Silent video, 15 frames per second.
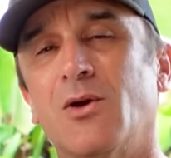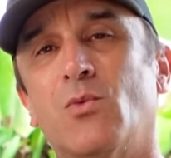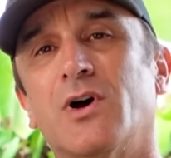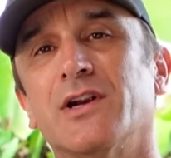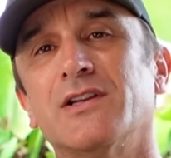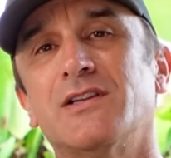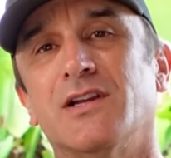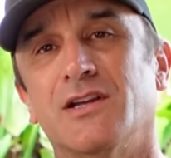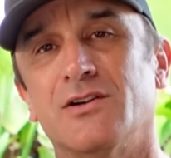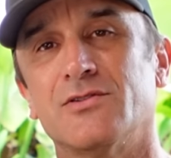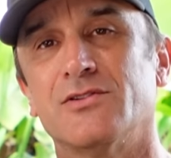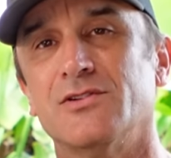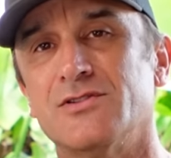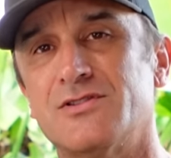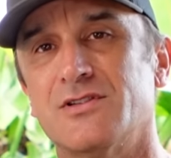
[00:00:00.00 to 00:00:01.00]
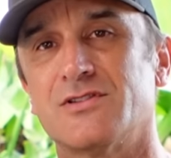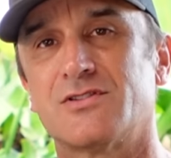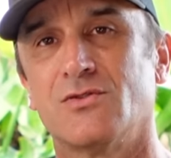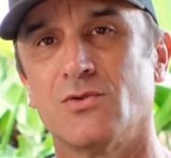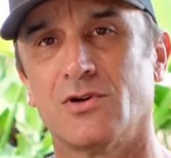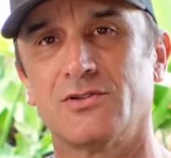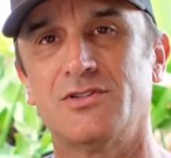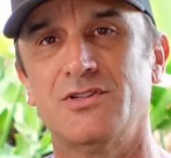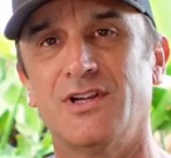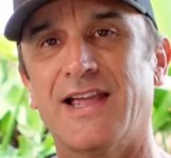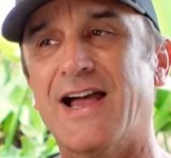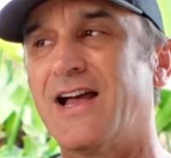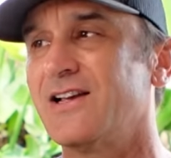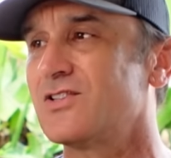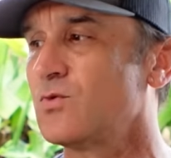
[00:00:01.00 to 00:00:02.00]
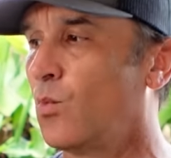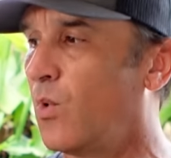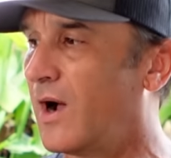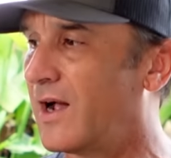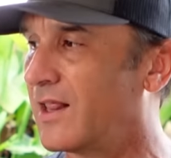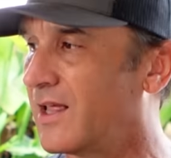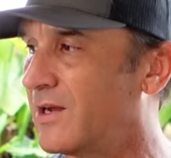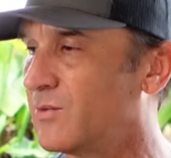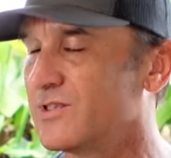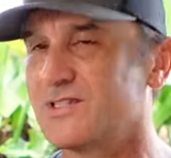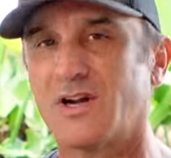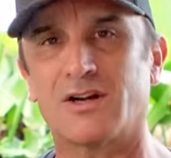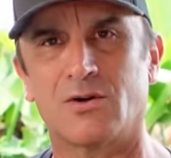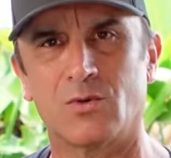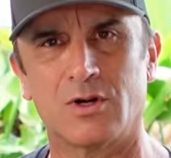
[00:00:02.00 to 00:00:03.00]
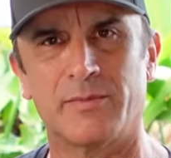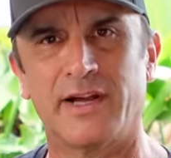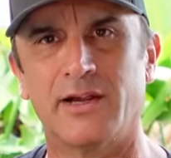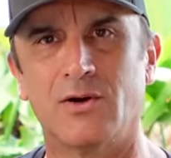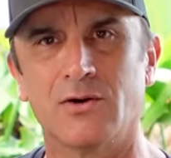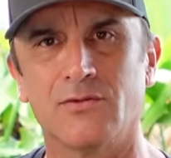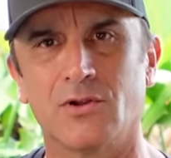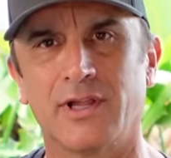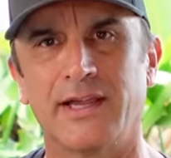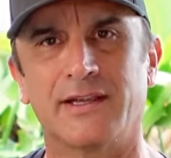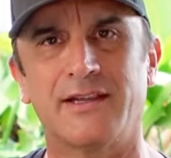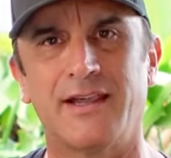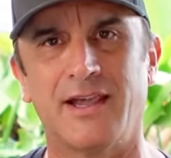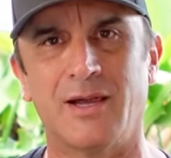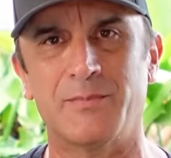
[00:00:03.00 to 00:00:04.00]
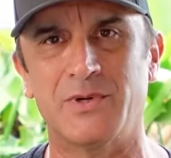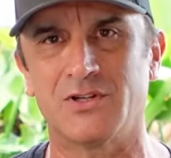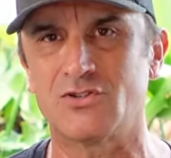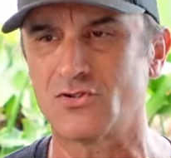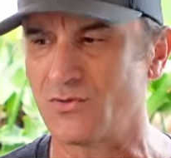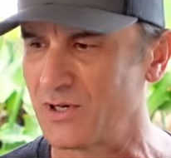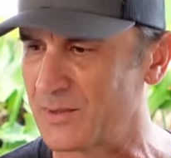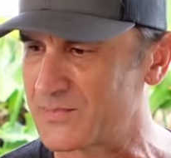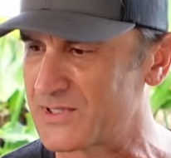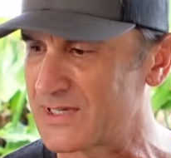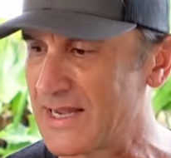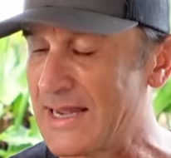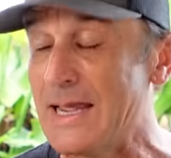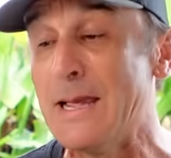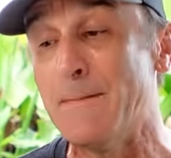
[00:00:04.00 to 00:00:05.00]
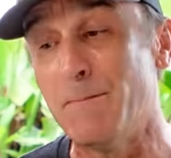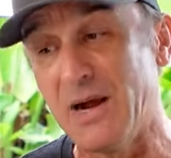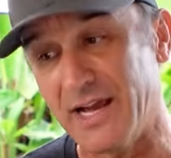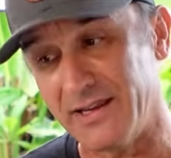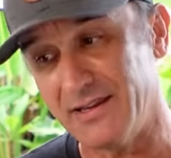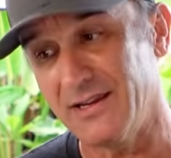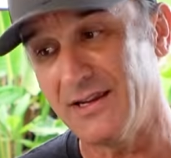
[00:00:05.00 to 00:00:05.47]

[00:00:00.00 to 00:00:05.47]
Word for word: I wanted to introduce this grill to you guys while I was out on one of my overland camping trips, but